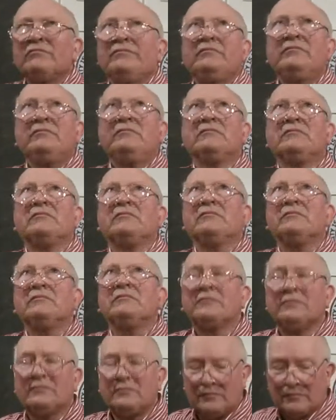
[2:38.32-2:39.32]
Hmm.
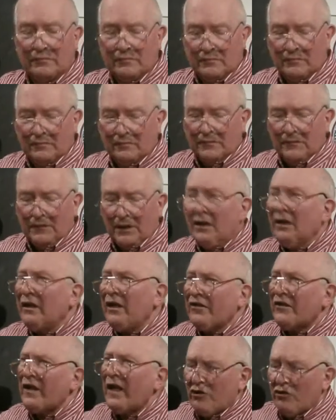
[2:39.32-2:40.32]

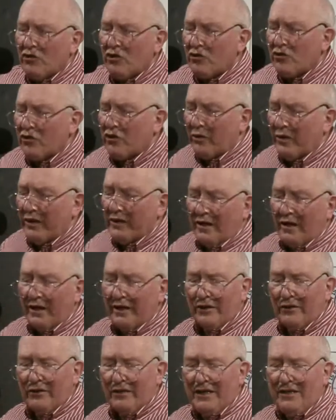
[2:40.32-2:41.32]
Yes, I should do it, I
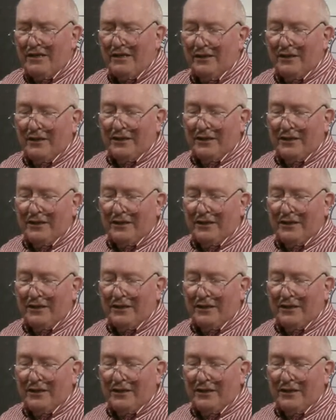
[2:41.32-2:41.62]
agree.